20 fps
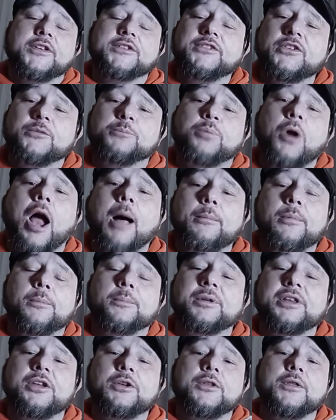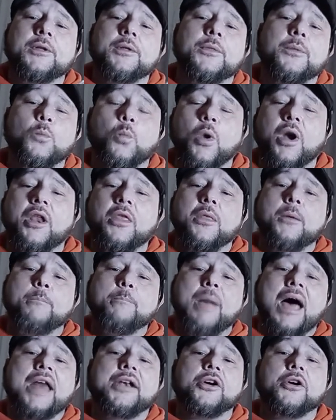this is probably one of the
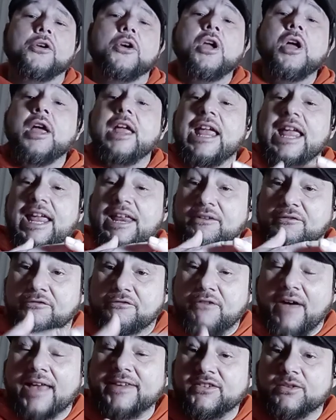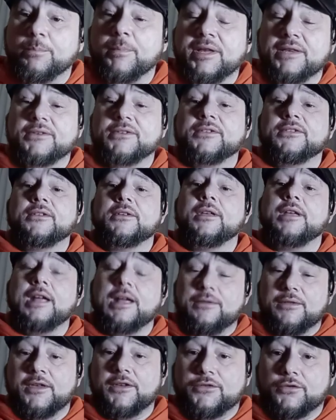better investments
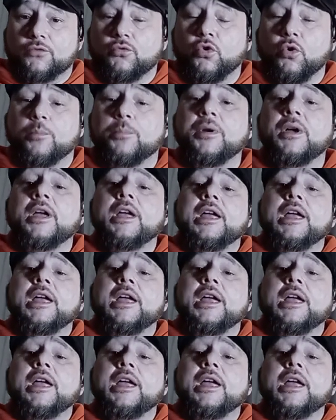in this group.